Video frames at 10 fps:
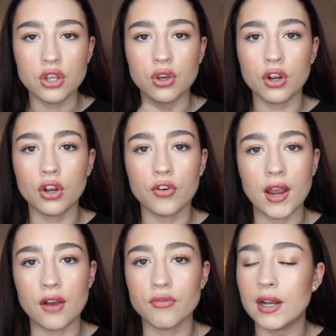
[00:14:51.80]
You can
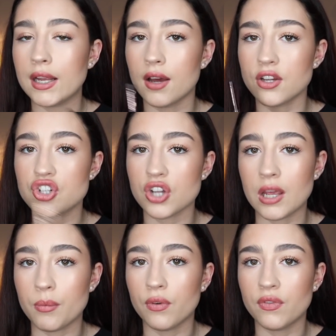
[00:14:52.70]
create a really nice
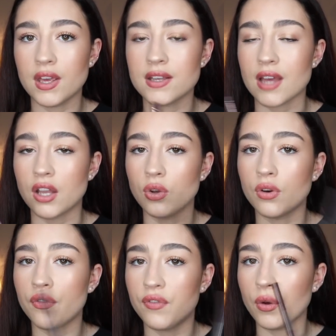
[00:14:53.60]
shape with this, and you
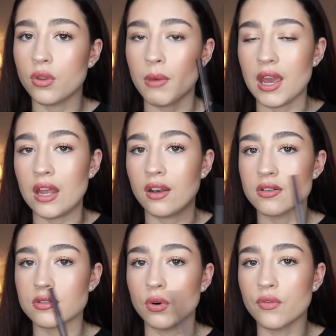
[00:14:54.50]
can fill them in
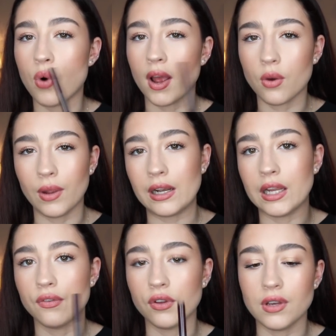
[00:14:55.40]
sort of quite
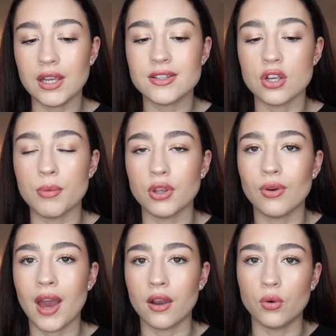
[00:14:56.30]
quickly if you need to, but you
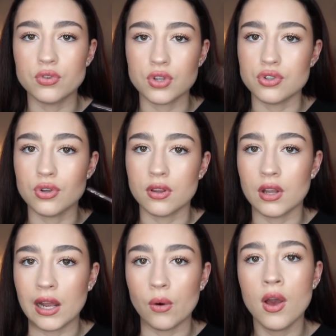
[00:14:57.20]
can also do
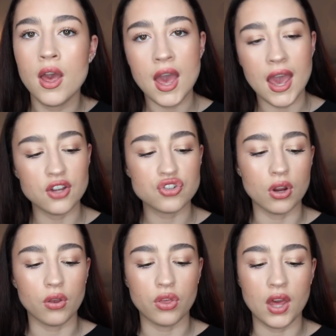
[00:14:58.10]
the little hair
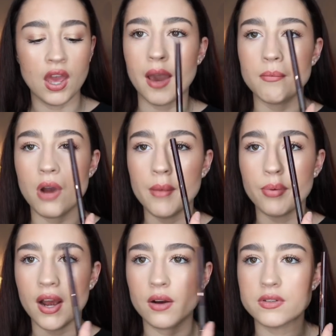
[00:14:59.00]
stroke thing. And my
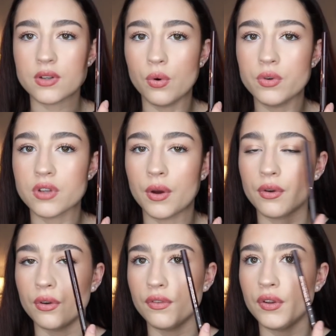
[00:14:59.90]
brows also, I
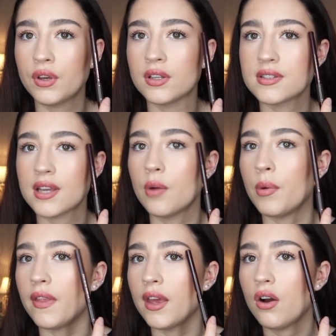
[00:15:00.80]
don't know if you can tell,
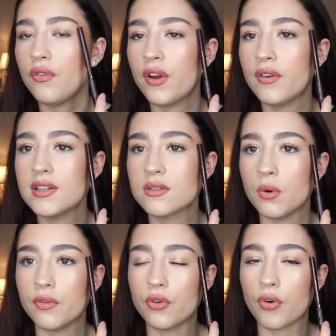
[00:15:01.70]
but they are very
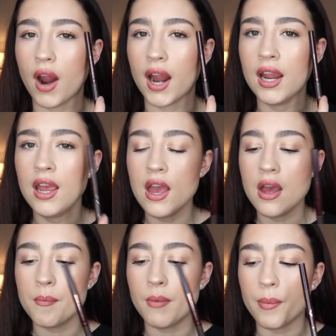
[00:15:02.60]
sort of grey.
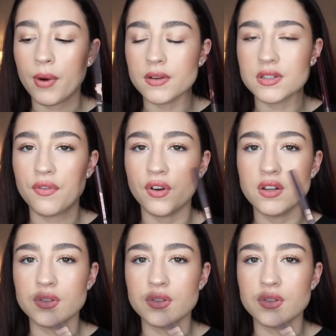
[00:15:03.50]
My brows are very